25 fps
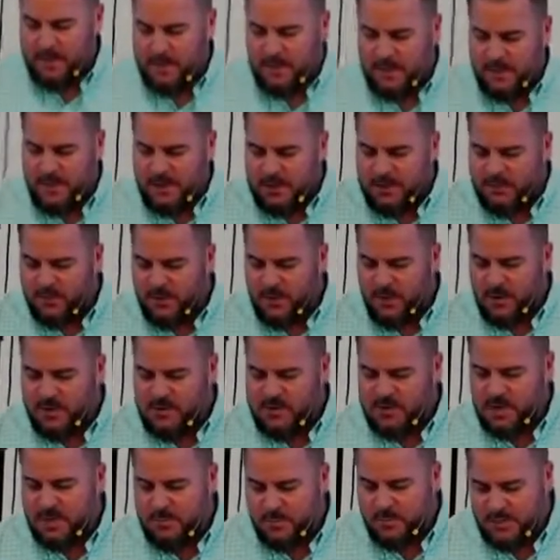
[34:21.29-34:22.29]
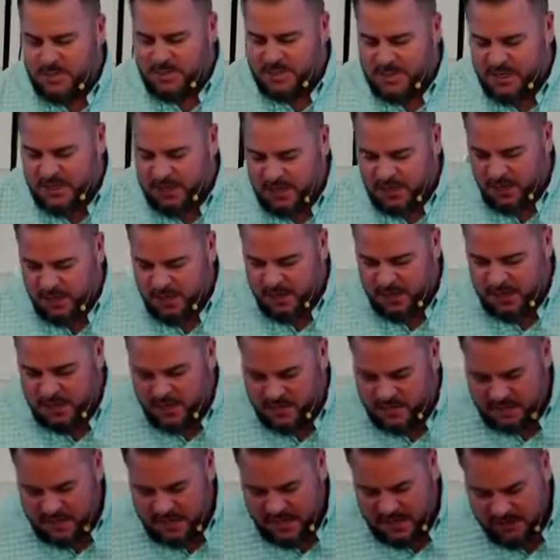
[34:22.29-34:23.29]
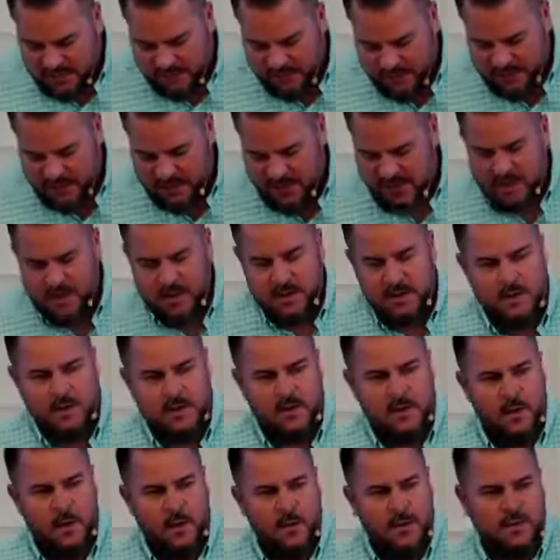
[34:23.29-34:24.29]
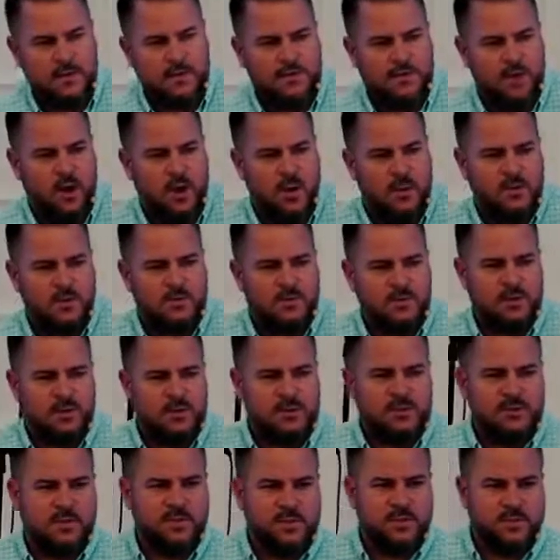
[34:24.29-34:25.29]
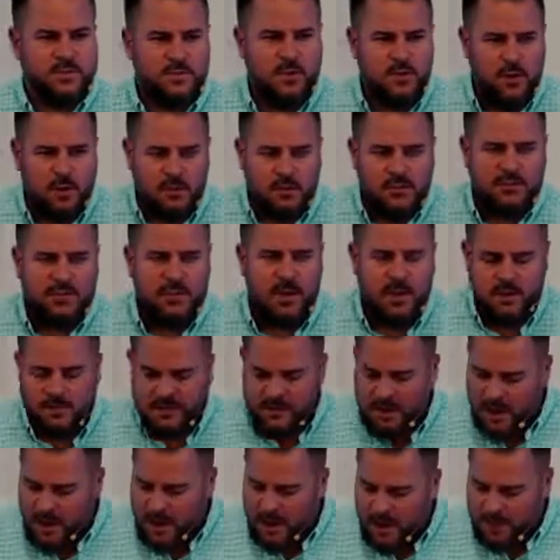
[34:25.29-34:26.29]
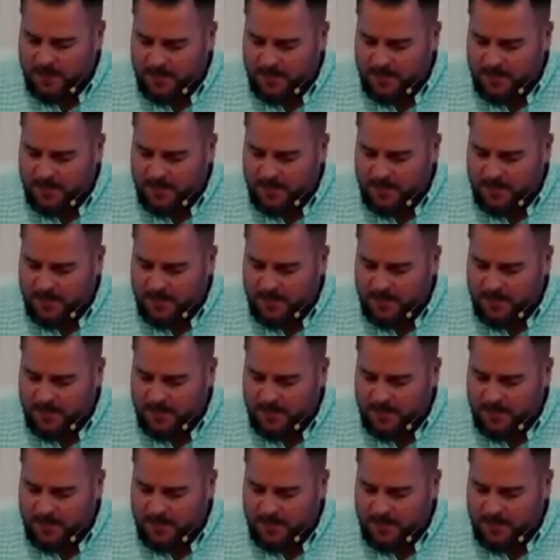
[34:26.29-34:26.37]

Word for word: This verse in particular hinges heavily on the psalmist's use of the term Son of God,